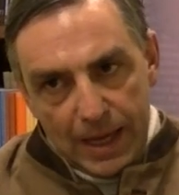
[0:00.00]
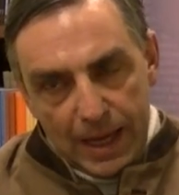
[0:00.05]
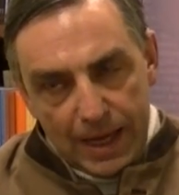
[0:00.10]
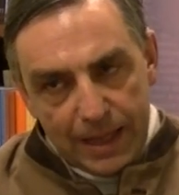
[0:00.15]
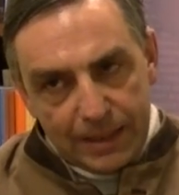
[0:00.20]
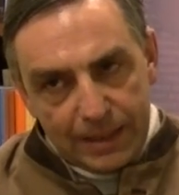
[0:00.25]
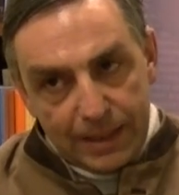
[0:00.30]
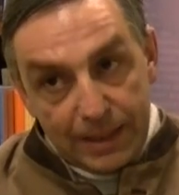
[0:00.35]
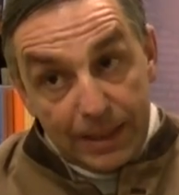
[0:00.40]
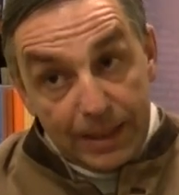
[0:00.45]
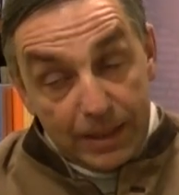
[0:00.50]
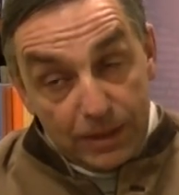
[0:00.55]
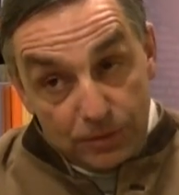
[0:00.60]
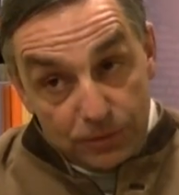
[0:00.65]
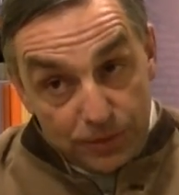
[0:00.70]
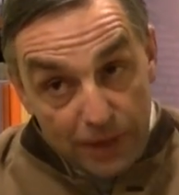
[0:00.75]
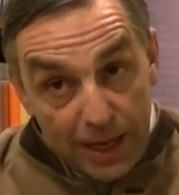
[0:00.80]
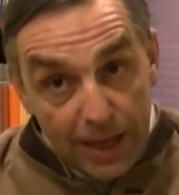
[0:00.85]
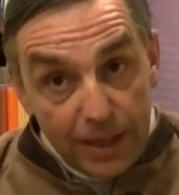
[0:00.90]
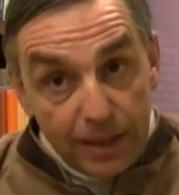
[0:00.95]
And in
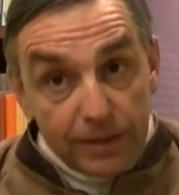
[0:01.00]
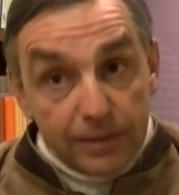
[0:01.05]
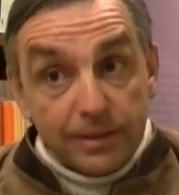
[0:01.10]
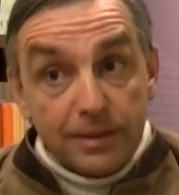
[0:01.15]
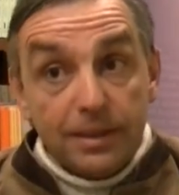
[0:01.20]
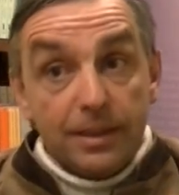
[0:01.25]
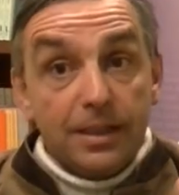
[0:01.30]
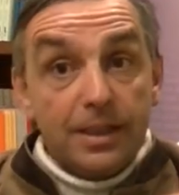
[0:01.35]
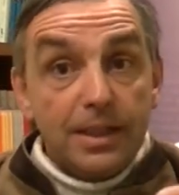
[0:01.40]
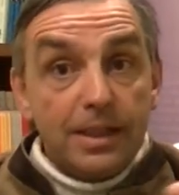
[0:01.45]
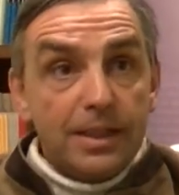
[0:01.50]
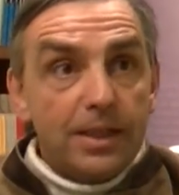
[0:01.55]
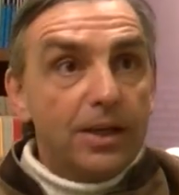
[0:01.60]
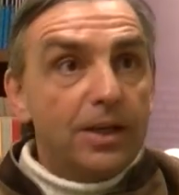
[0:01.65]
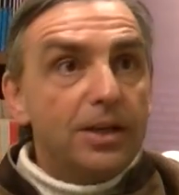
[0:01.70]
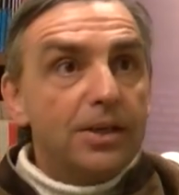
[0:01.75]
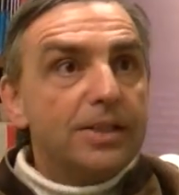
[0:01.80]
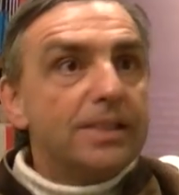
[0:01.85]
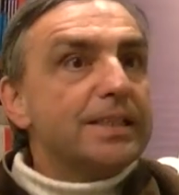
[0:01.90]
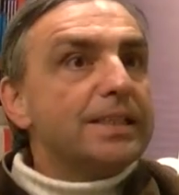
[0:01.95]
fact, uh,